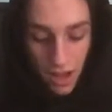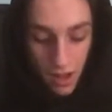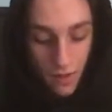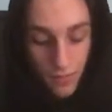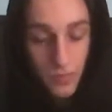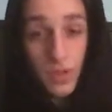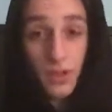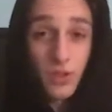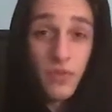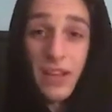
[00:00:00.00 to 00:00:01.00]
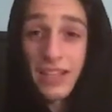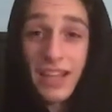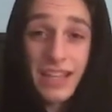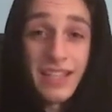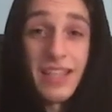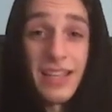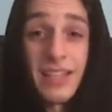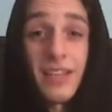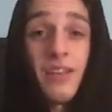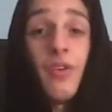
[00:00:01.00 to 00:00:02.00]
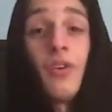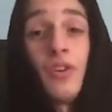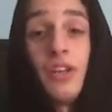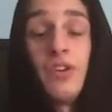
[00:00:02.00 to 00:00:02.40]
So if you guys liked this hoodie,